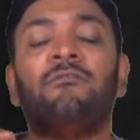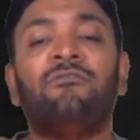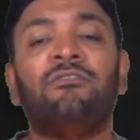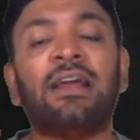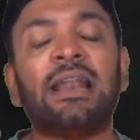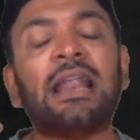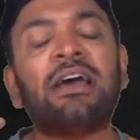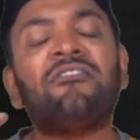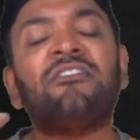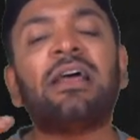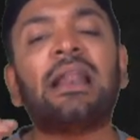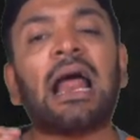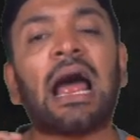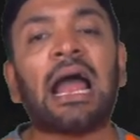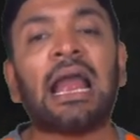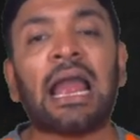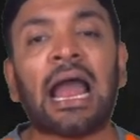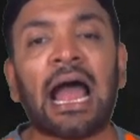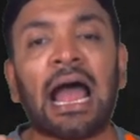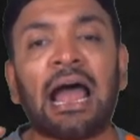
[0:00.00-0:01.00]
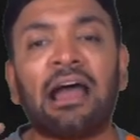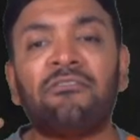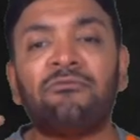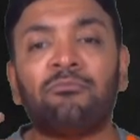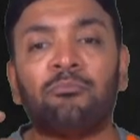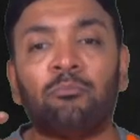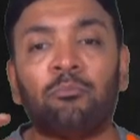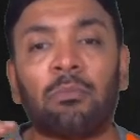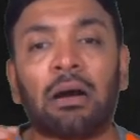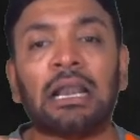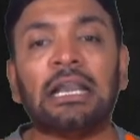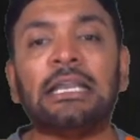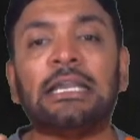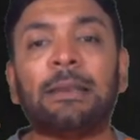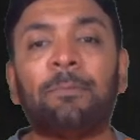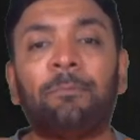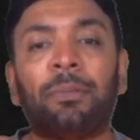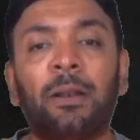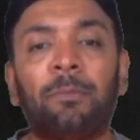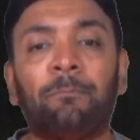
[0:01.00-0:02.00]
Whenever I have
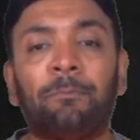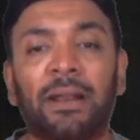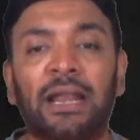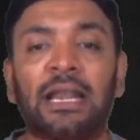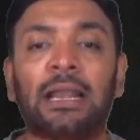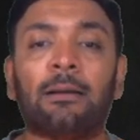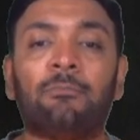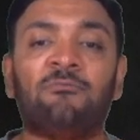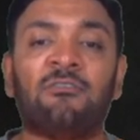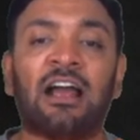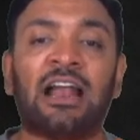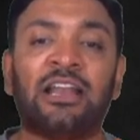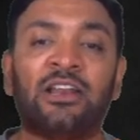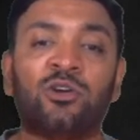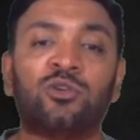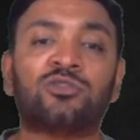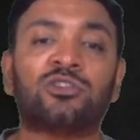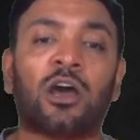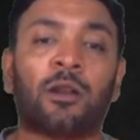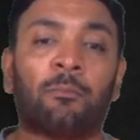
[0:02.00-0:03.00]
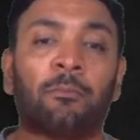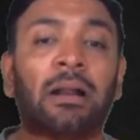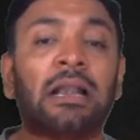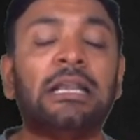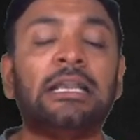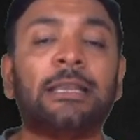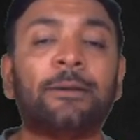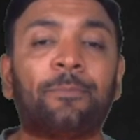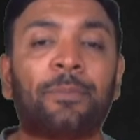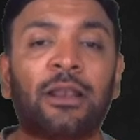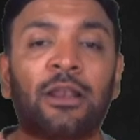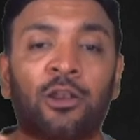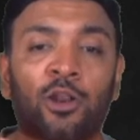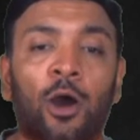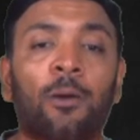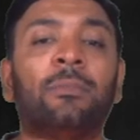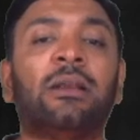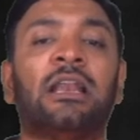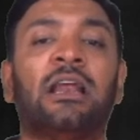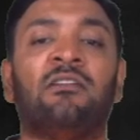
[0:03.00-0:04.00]
multiple paid up values or multiple
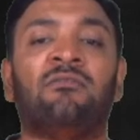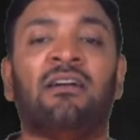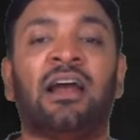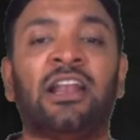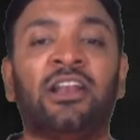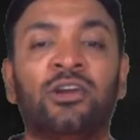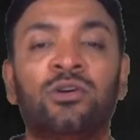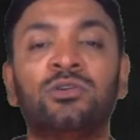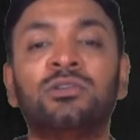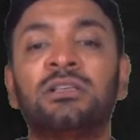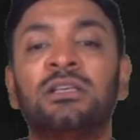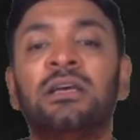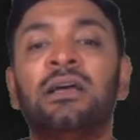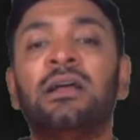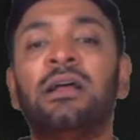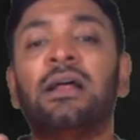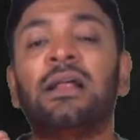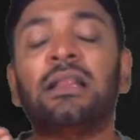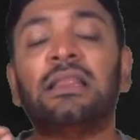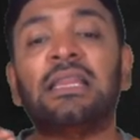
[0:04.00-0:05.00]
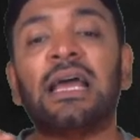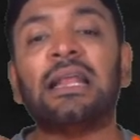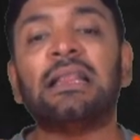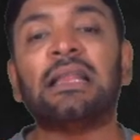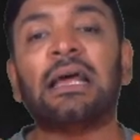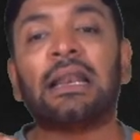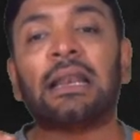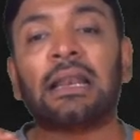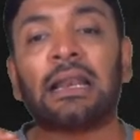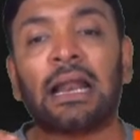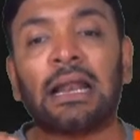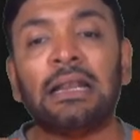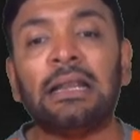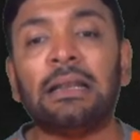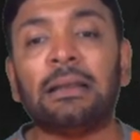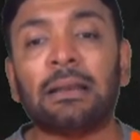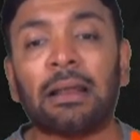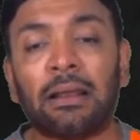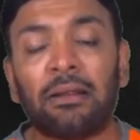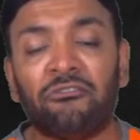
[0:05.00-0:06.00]
nominal values, then the right
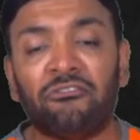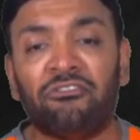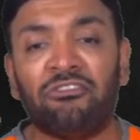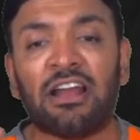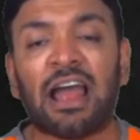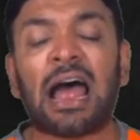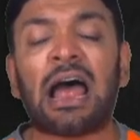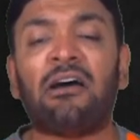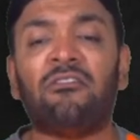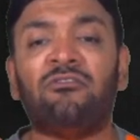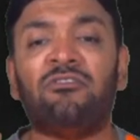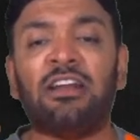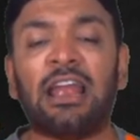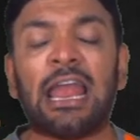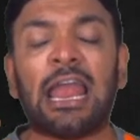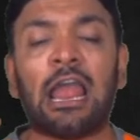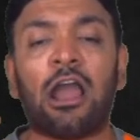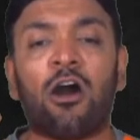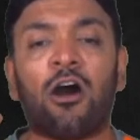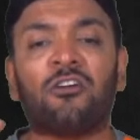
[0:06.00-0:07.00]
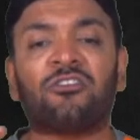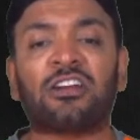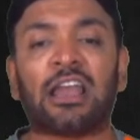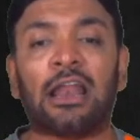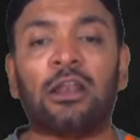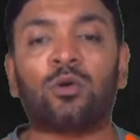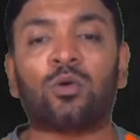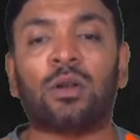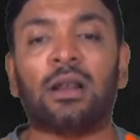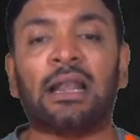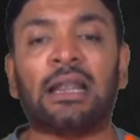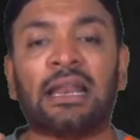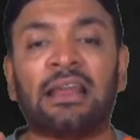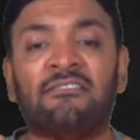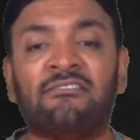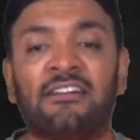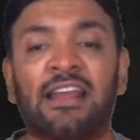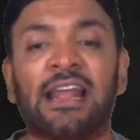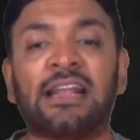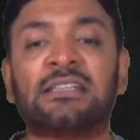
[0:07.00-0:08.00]
way of
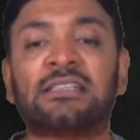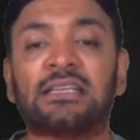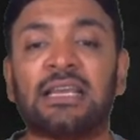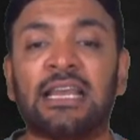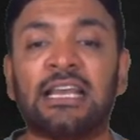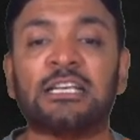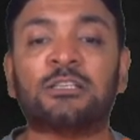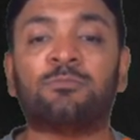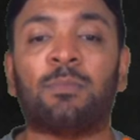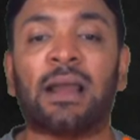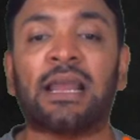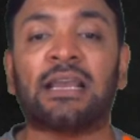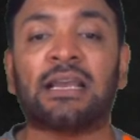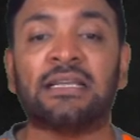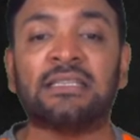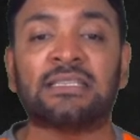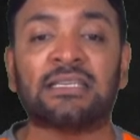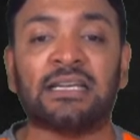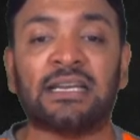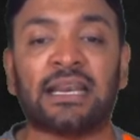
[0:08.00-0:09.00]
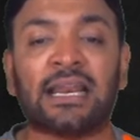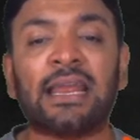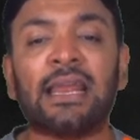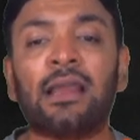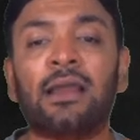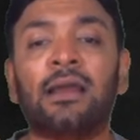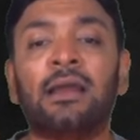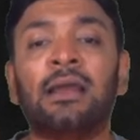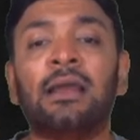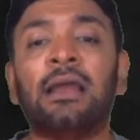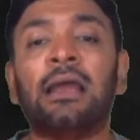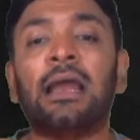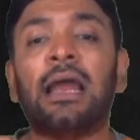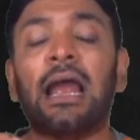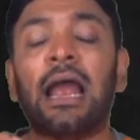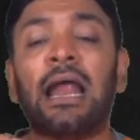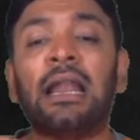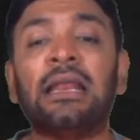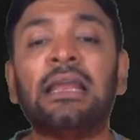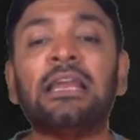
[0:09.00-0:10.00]
calculating veins is by considering
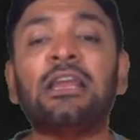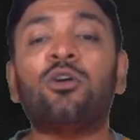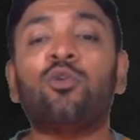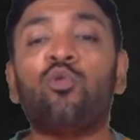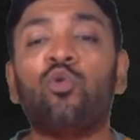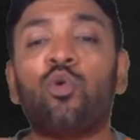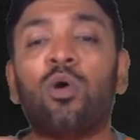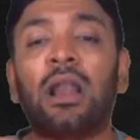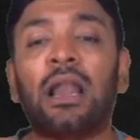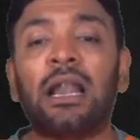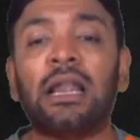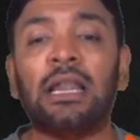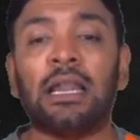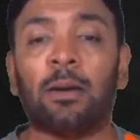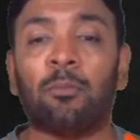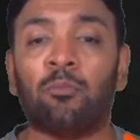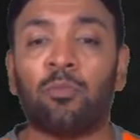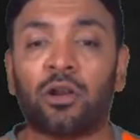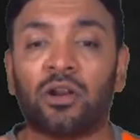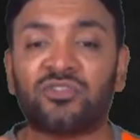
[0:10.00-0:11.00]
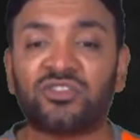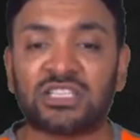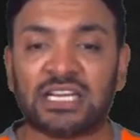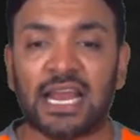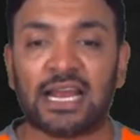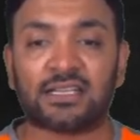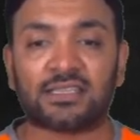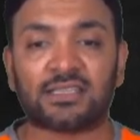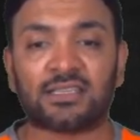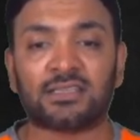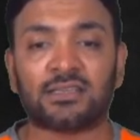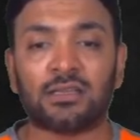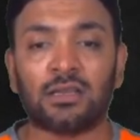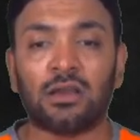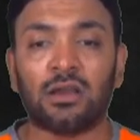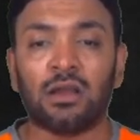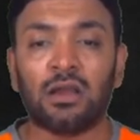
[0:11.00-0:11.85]
an equivalent number of shares.